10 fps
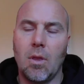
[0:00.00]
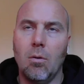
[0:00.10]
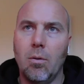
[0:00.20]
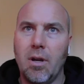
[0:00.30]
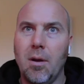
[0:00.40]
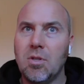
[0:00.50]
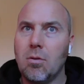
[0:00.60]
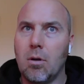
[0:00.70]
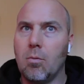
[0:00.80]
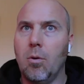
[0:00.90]
Well, when it comes to
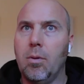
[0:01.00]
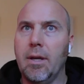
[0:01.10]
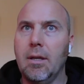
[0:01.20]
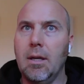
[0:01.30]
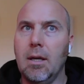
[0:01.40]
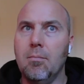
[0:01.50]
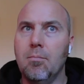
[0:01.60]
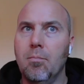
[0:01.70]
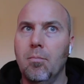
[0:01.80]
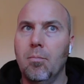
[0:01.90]
our role-playing
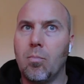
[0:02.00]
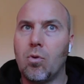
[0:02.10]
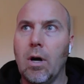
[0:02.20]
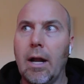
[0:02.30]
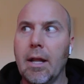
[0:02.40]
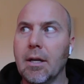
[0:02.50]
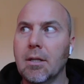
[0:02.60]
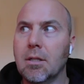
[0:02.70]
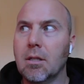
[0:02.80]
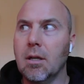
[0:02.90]
game
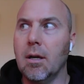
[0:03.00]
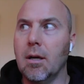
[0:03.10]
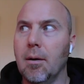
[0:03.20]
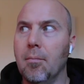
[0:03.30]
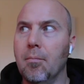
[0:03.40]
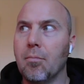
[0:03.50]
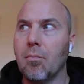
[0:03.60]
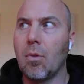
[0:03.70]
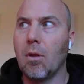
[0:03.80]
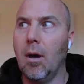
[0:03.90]
products, I'm
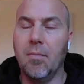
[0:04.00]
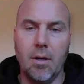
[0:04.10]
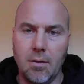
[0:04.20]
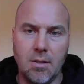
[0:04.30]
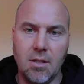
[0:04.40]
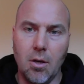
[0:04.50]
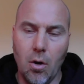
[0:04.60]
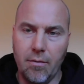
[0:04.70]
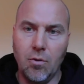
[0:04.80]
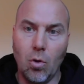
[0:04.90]
the
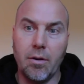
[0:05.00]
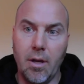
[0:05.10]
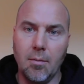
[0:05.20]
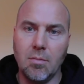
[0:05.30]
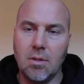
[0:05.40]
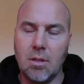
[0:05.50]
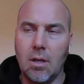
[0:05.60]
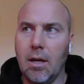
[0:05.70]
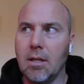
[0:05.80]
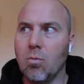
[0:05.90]
CEO of Nord Games
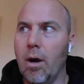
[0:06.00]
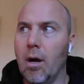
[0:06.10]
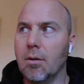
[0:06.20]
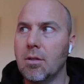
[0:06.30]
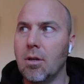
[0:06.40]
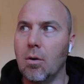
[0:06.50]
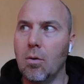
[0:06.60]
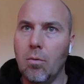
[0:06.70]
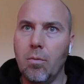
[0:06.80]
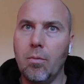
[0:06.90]
as well.
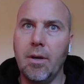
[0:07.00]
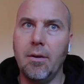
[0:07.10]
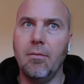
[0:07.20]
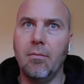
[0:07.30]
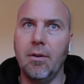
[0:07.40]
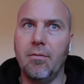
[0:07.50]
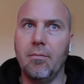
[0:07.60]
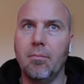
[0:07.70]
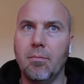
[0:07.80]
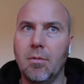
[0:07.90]
So we've
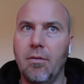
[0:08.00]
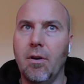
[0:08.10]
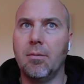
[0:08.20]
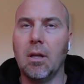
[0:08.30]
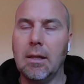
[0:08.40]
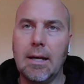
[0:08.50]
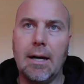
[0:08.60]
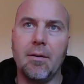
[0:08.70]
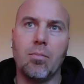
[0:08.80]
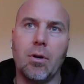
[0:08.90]
developed a
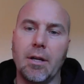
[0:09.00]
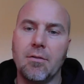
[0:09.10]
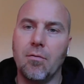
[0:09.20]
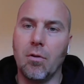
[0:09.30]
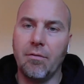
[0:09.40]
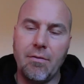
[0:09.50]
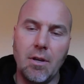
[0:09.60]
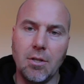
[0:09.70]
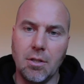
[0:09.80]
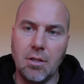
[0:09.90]
lot of products for fifth
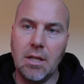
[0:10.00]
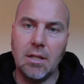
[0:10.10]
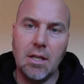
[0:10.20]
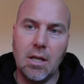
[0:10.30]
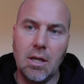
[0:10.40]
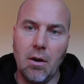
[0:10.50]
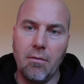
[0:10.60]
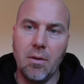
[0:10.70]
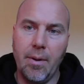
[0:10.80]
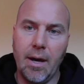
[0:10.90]
edition D&D
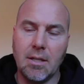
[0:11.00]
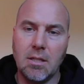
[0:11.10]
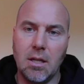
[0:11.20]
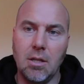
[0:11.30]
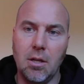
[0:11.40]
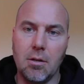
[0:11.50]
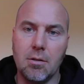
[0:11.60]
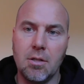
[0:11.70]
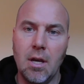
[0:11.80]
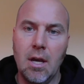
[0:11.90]
over the past 10
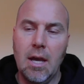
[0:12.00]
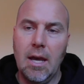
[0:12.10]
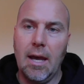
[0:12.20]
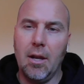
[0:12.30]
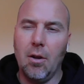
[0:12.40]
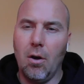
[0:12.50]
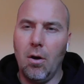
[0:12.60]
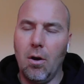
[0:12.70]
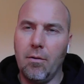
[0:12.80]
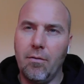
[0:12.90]
years. And
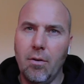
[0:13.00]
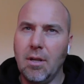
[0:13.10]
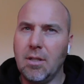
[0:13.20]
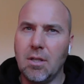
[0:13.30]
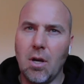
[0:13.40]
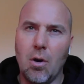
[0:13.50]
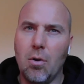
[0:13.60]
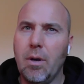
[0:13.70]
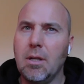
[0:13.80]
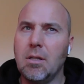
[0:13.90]
our focus is
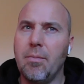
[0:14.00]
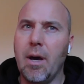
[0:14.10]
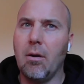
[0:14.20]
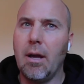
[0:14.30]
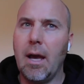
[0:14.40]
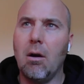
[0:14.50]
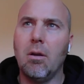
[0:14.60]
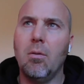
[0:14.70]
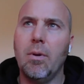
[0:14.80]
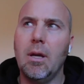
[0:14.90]
always about how
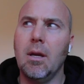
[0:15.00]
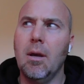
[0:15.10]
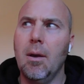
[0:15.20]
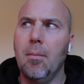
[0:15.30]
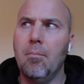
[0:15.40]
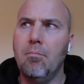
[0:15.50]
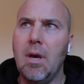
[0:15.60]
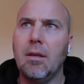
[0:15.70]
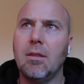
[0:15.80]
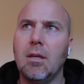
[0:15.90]
can we
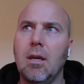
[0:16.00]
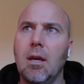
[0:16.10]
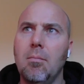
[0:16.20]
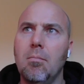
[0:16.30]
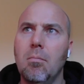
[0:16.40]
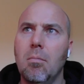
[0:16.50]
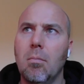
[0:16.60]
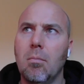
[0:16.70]
make the game